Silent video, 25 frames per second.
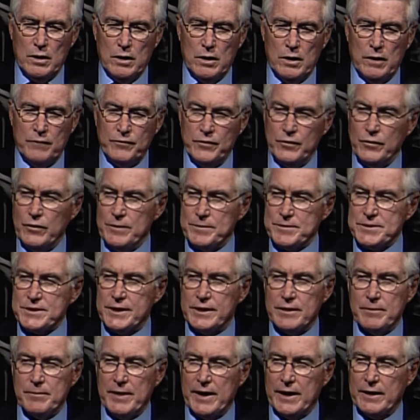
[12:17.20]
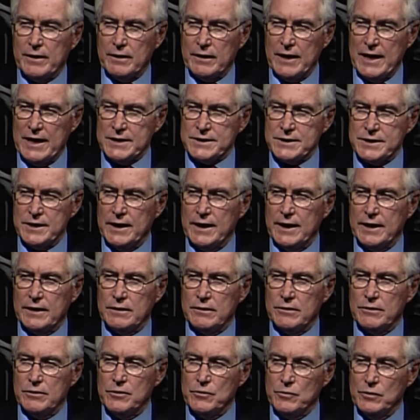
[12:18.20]
if you're upset about last night,
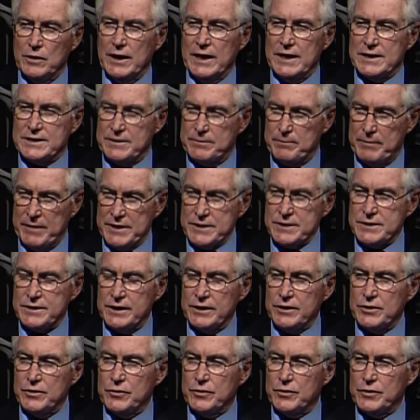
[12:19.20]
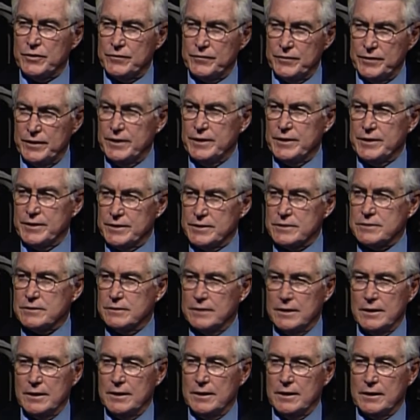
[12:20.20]
you realize the best thing you could have done is
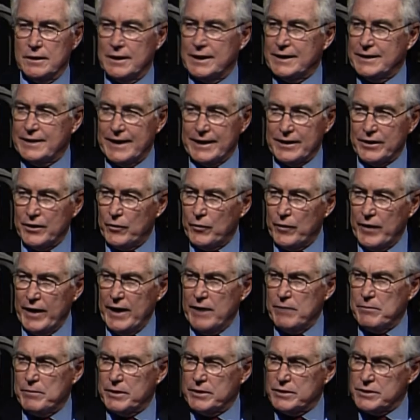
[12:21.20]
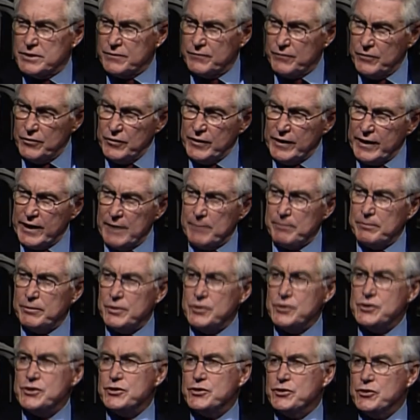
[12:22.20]
let that go down, because if you'd have kept
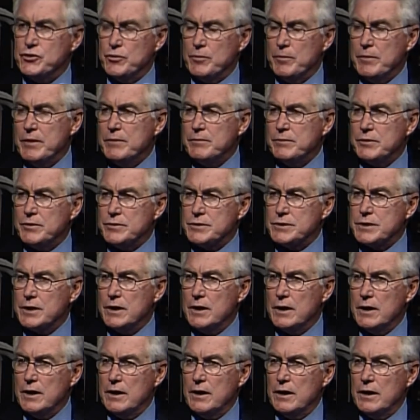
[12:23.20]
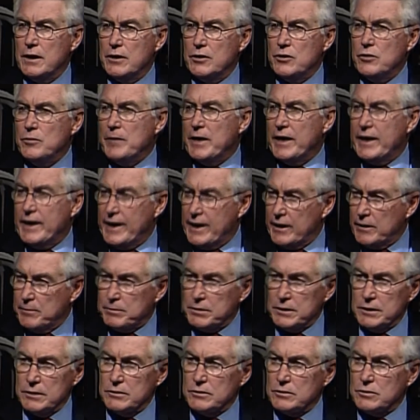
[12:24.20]
pushing your members, you might have had a
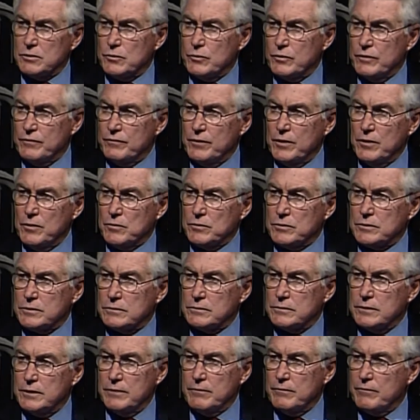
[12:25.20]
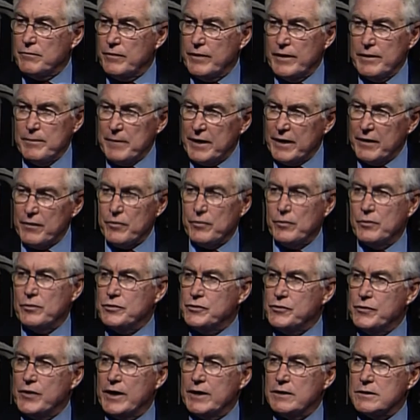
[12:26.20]
political revolt, and they might have thrown
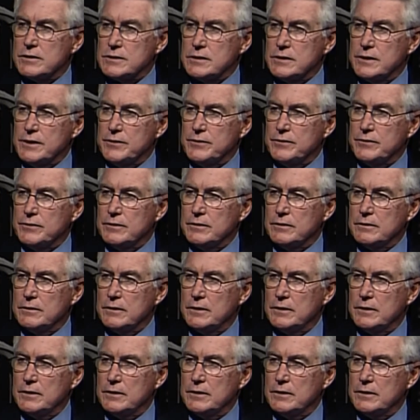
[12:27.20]
you out as leader.